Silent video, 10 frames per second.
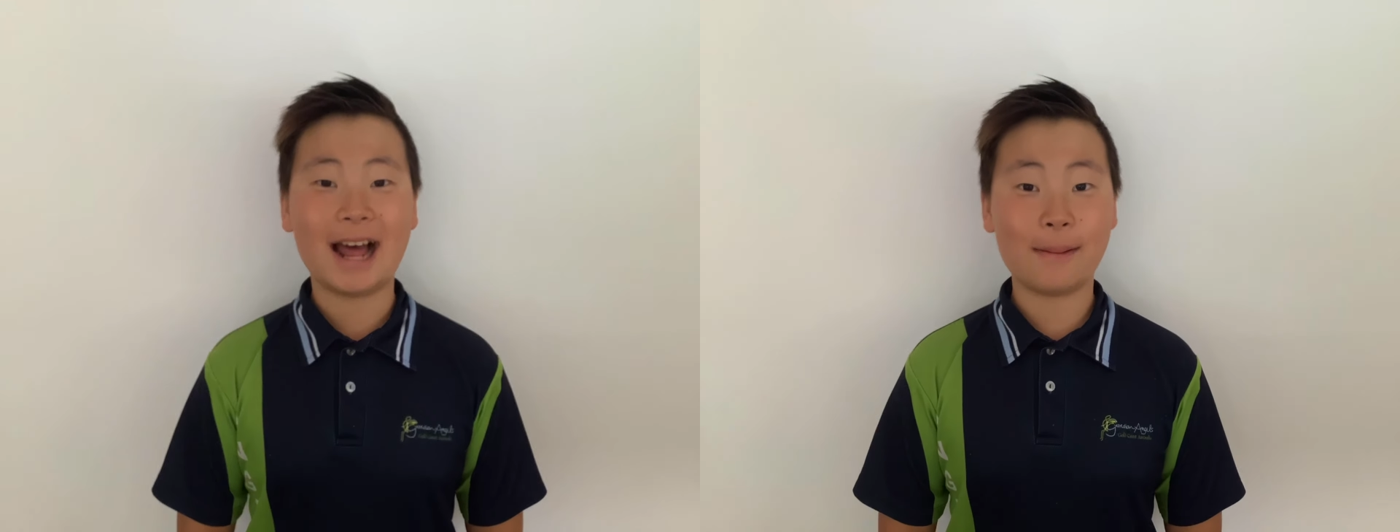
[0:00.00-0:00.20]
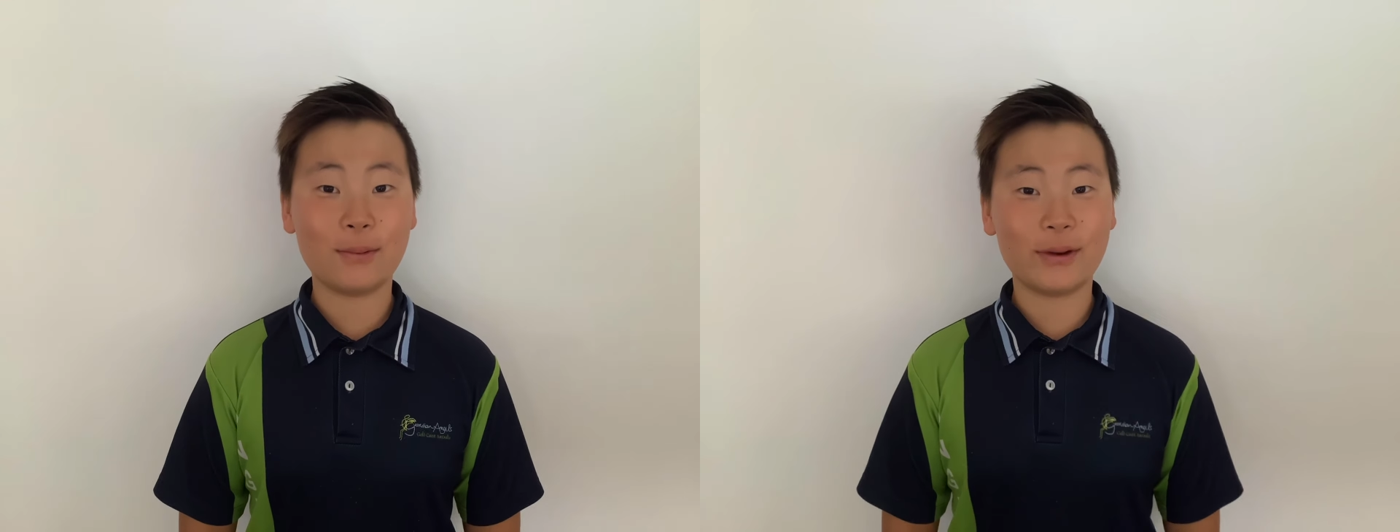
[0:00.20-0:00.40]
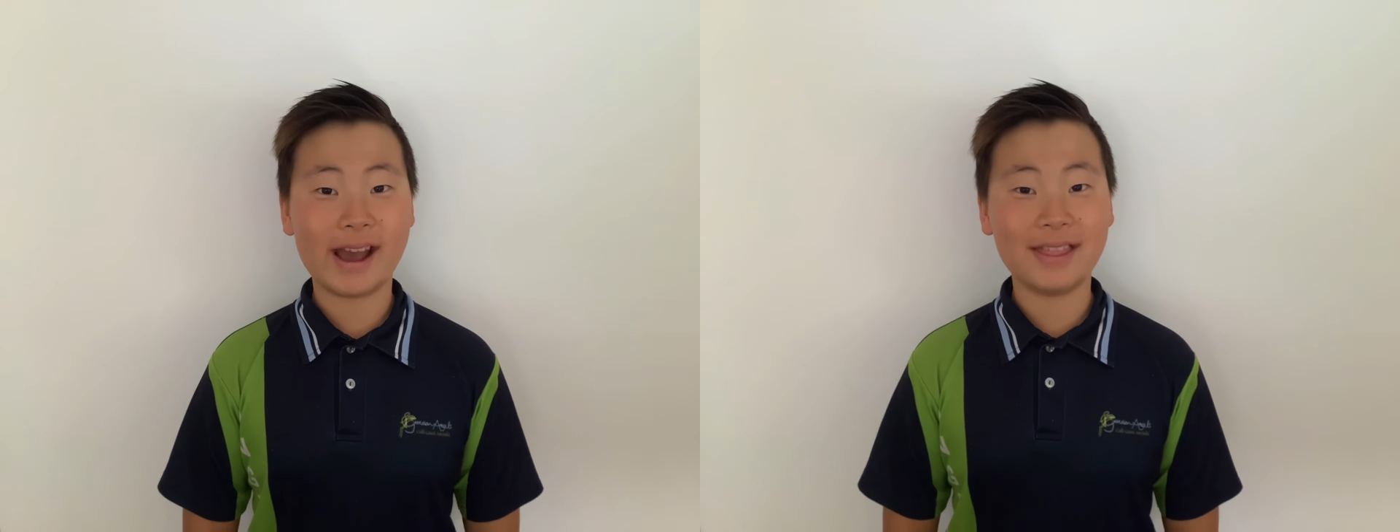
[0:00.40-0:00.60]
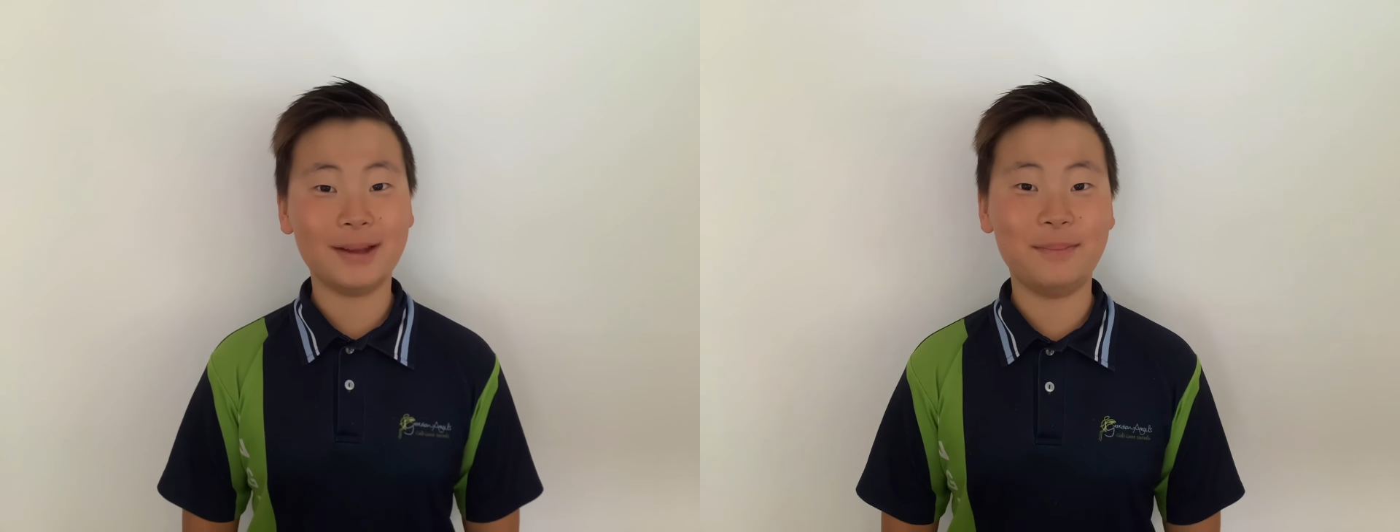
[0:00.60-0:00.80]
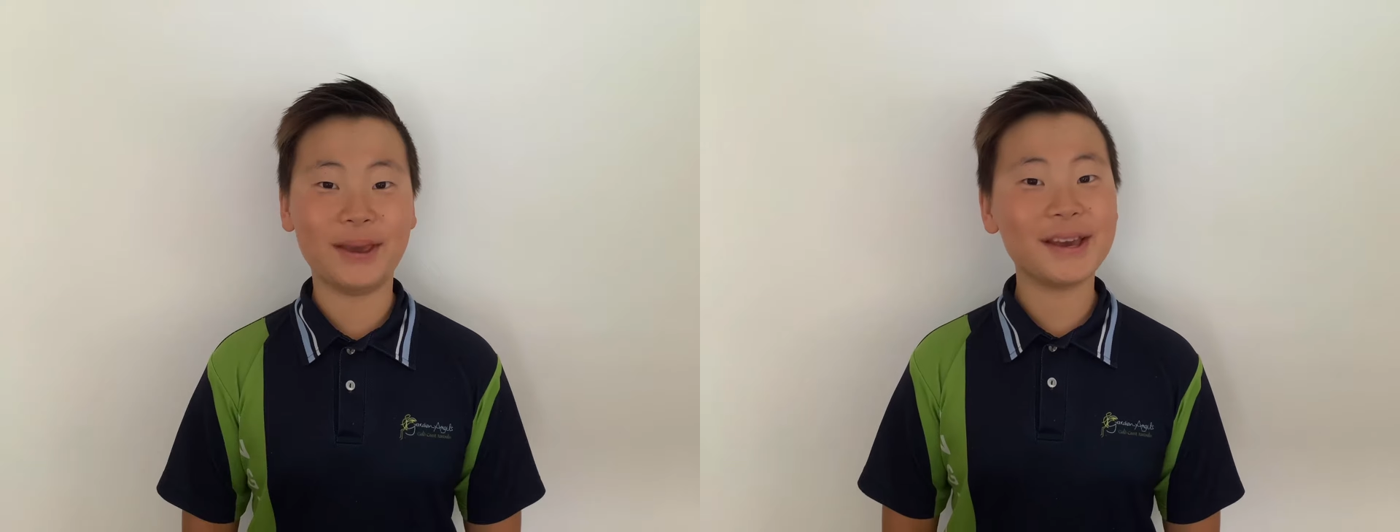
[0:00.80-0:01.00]
I'm aware
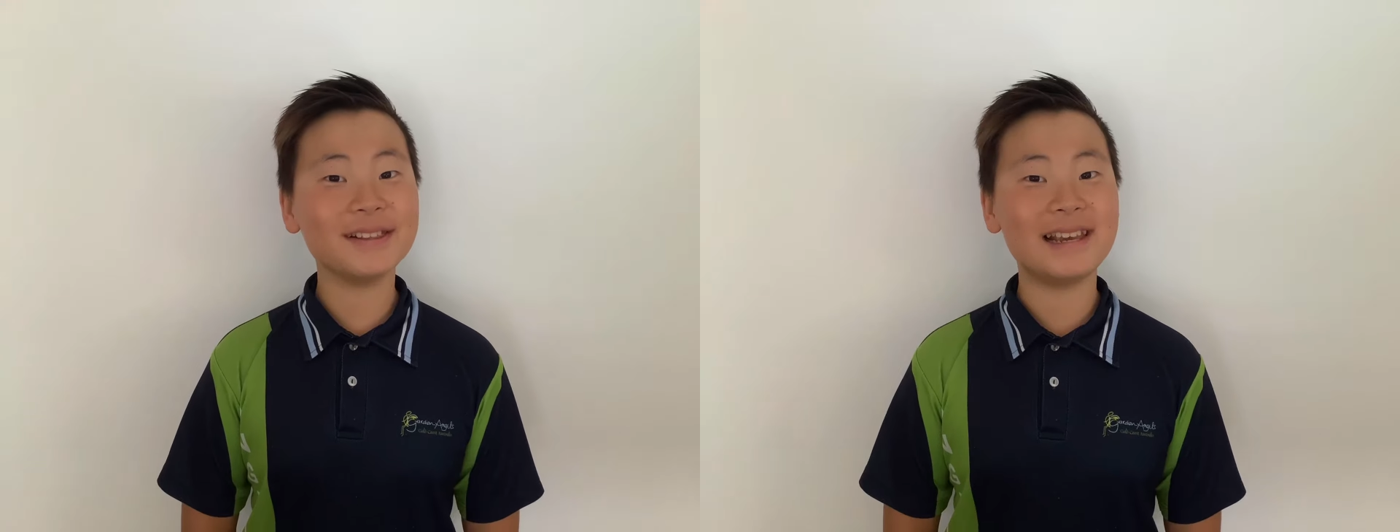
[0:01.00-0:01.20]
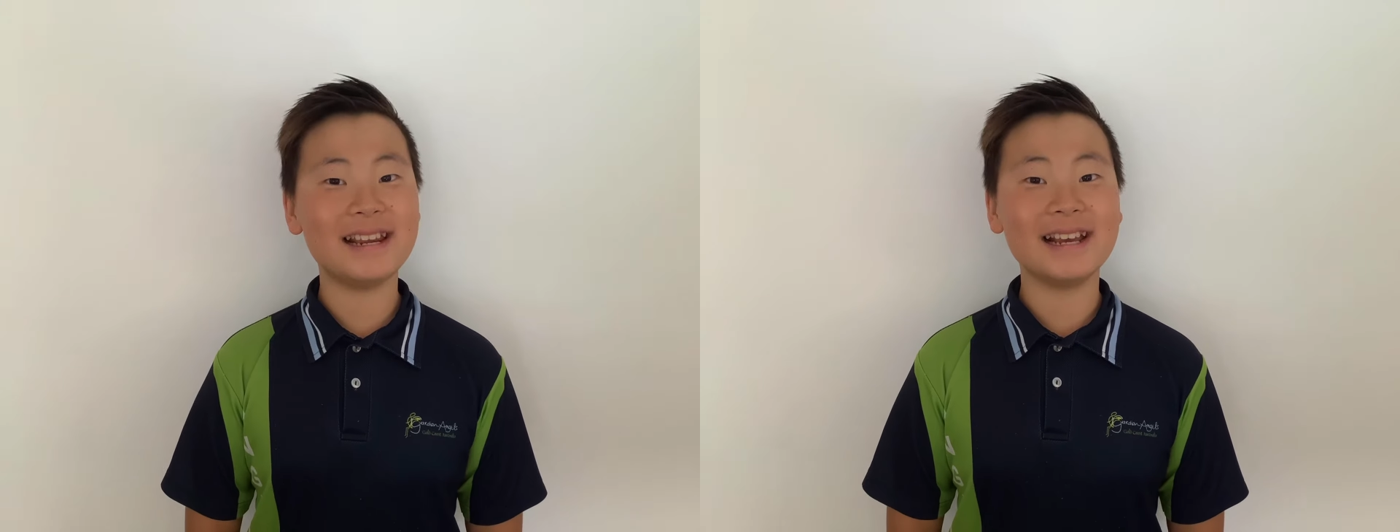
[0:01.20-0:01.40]
that being a leader